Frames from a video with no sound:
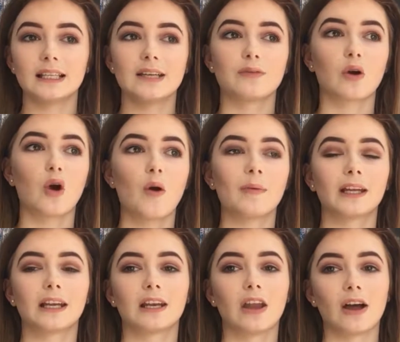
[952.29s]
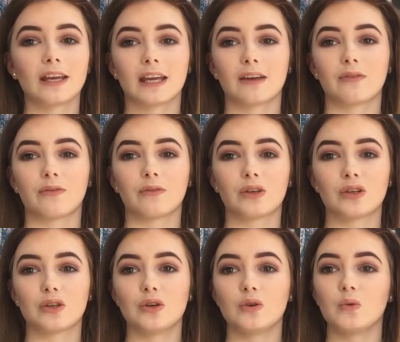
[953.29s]
Leave a comment and like if
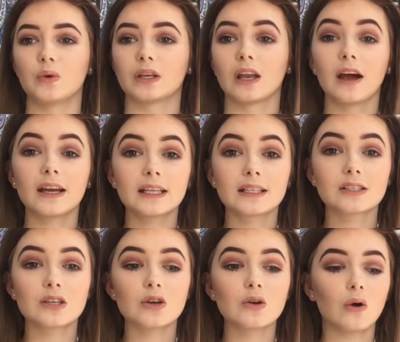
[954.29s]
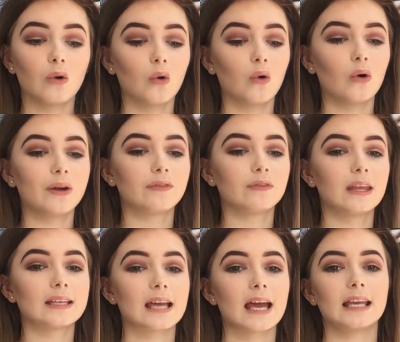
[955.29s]
you would like to, or if
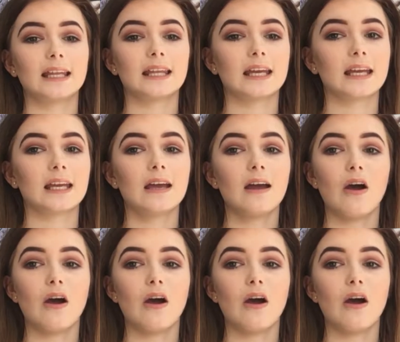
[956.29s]
there's anything